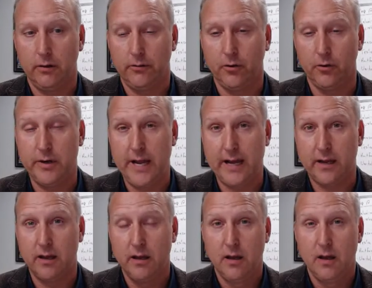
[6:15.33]
So
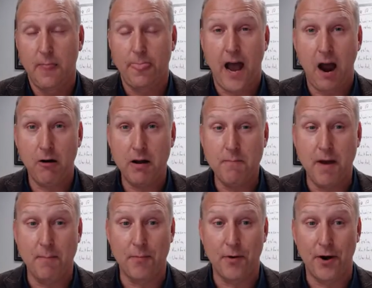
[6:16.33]
Nick, I
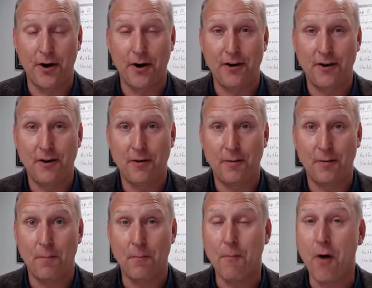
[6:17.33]
remember
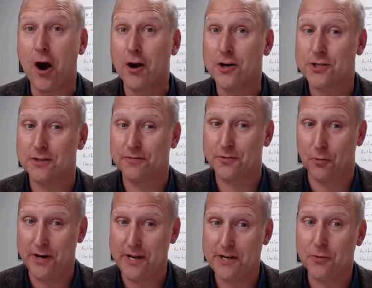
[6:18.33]
March of
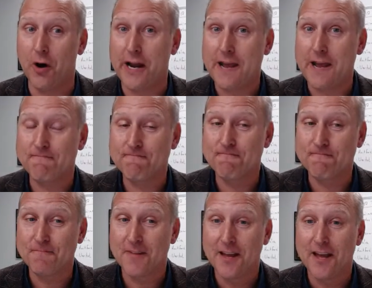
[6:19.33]
2020,
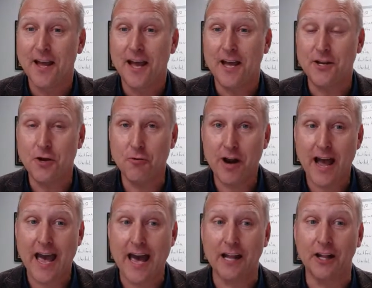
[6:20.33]
and you and
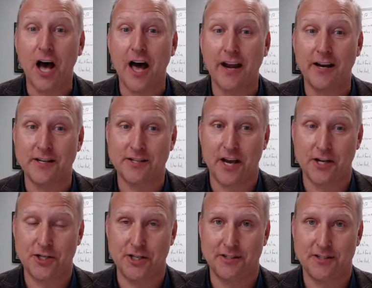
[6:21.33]
I had a lot of
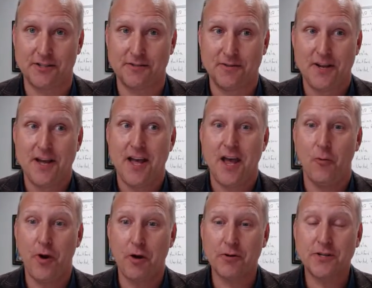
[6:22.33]
discussions,
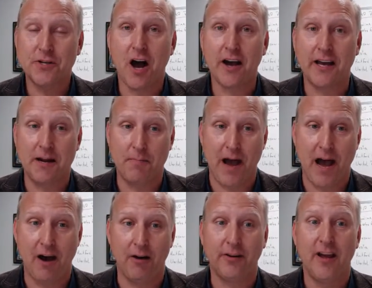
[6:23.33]
and we were talking
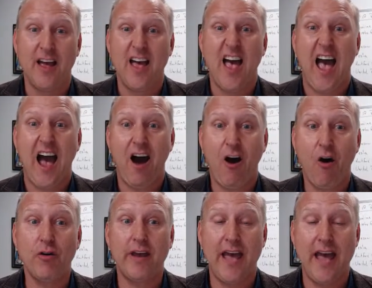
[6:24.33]
about
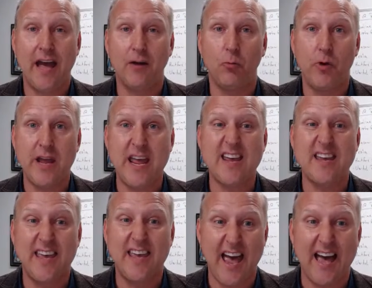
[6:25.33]
how can
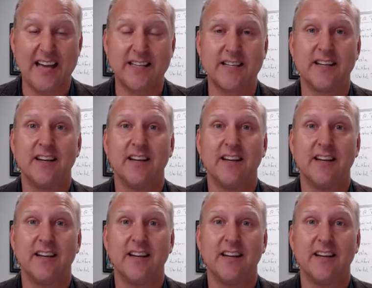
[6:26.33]
we get